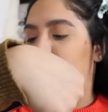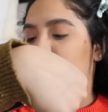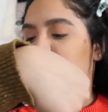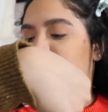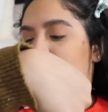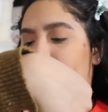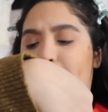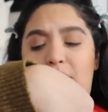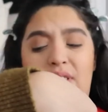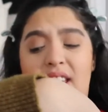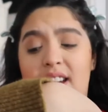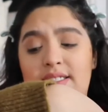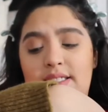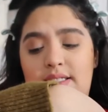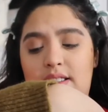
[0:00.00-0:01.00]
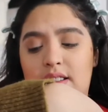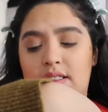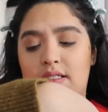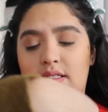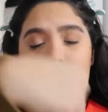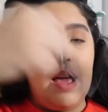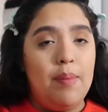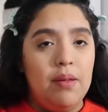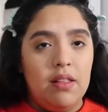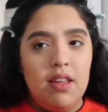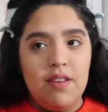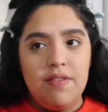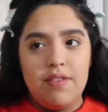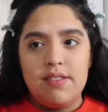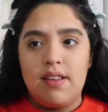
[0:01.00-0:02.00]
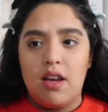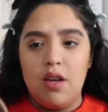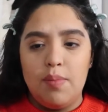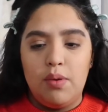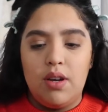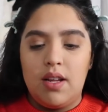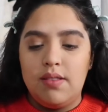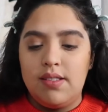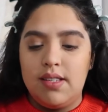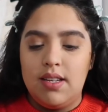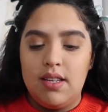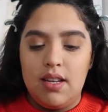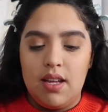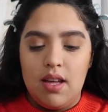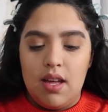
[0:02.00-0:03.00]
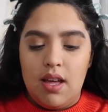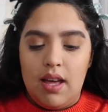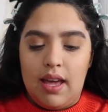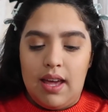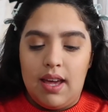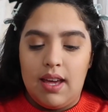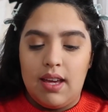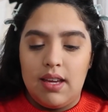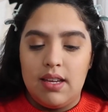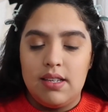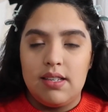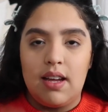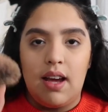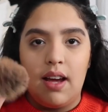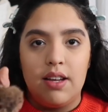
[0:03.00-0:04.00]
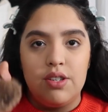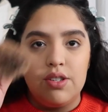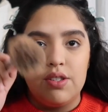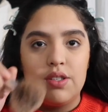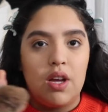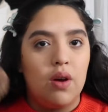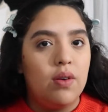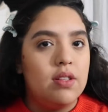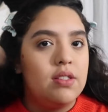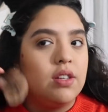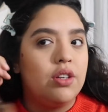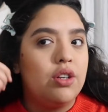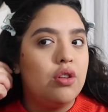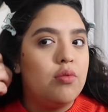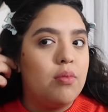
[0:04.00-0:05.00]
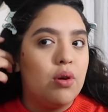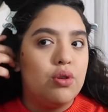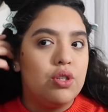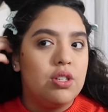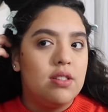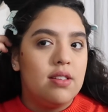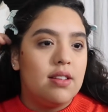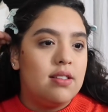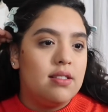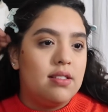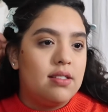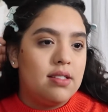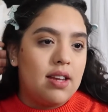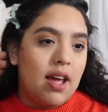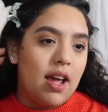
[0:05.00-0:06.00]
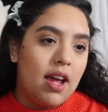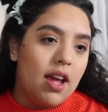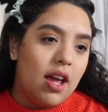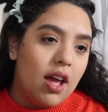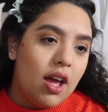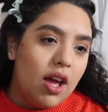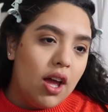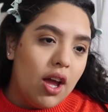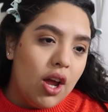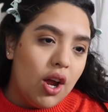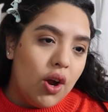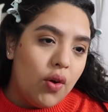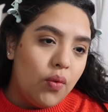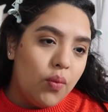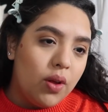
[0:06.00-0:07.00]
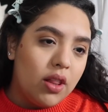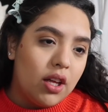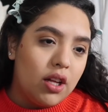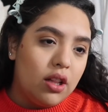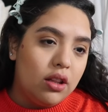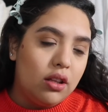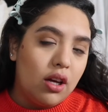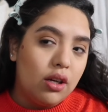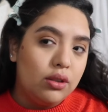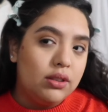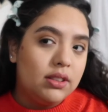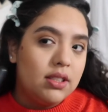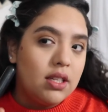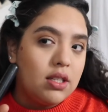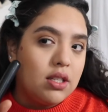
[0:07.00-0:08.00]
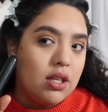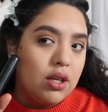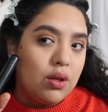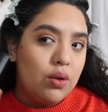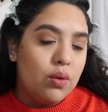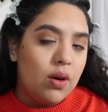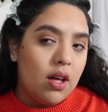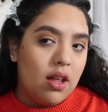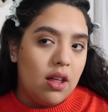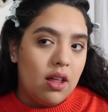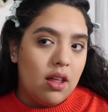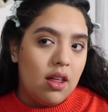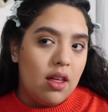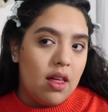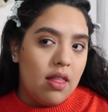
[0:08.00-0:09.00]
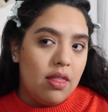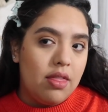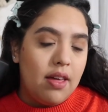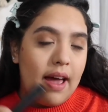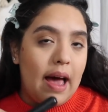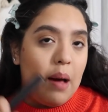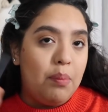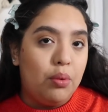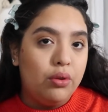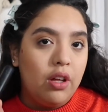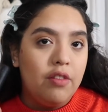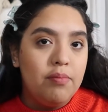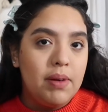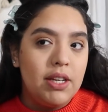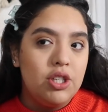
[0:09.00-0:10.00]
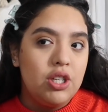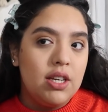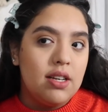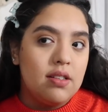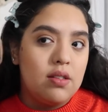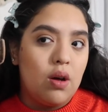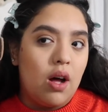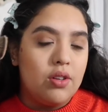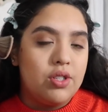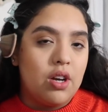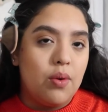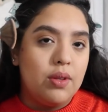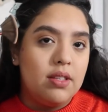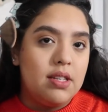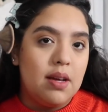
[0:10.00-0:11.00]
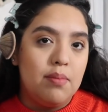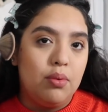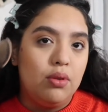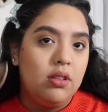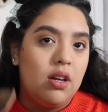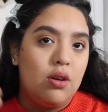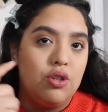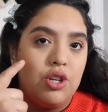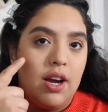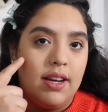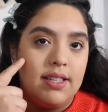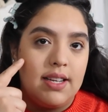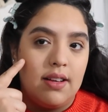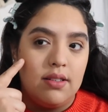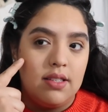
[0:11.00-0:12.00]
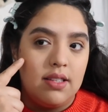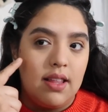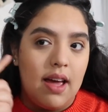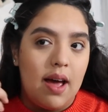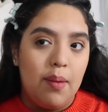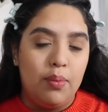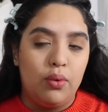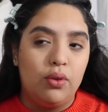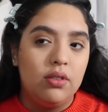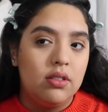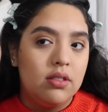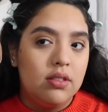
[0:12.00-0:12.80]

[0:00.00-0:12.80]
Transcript: Japonesque, I believe is how you pronounce it. And I just go in circular motions and stay really close to the apple of my cheek. So I'll start with the temple and I'll drag it down to the apple.